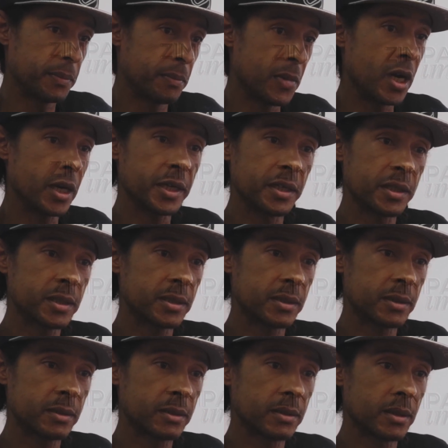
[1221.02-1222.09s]
market,
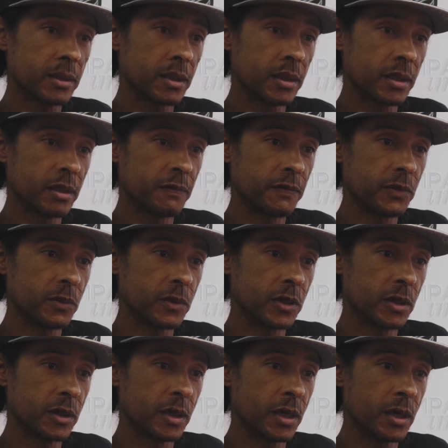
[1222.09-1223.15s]
if you
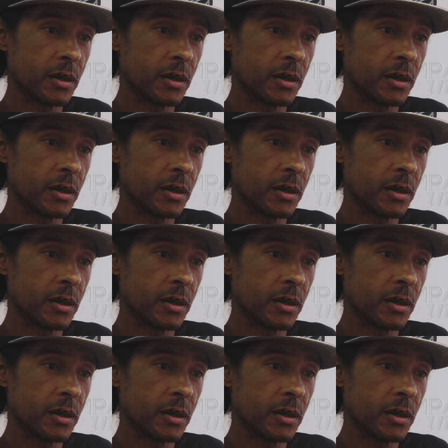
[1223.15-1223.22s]
will,